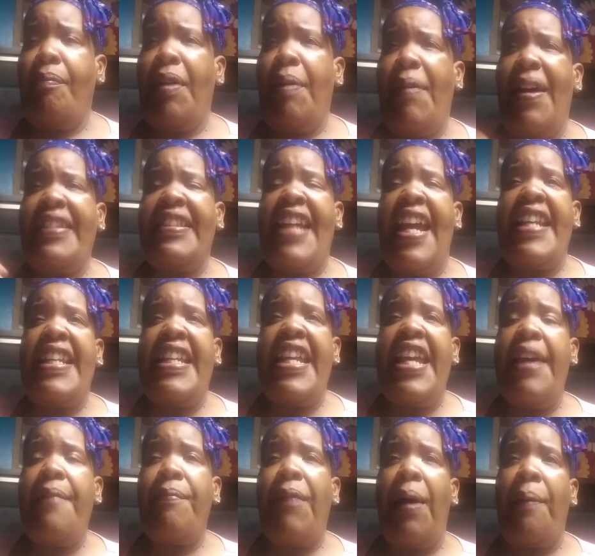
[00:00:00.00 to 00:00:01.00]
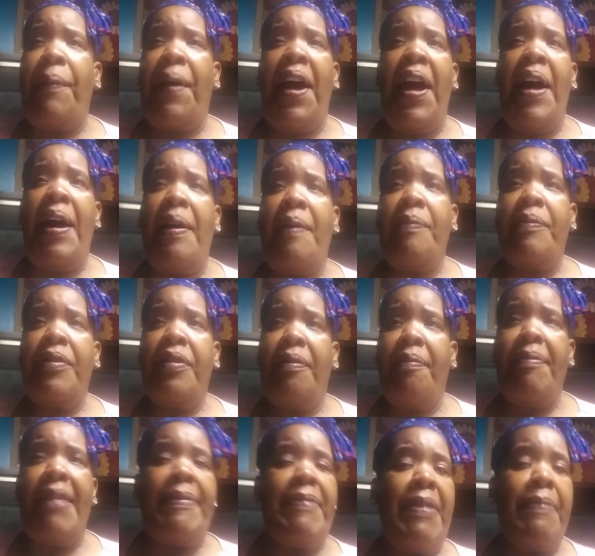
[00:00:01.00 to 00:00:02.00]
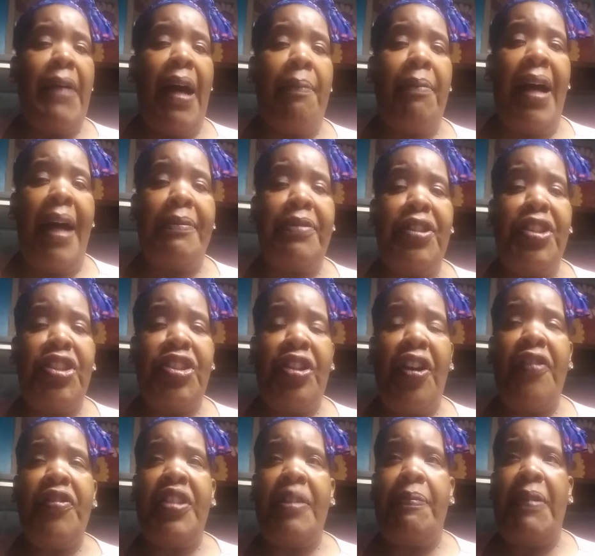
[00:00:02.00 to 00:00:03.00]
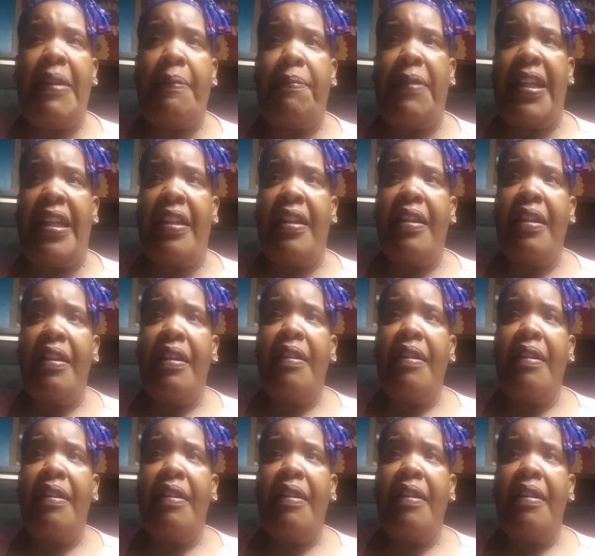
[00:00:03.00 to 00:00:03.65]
But my daddy hit my mom. Maybe my mom deserved to be beat.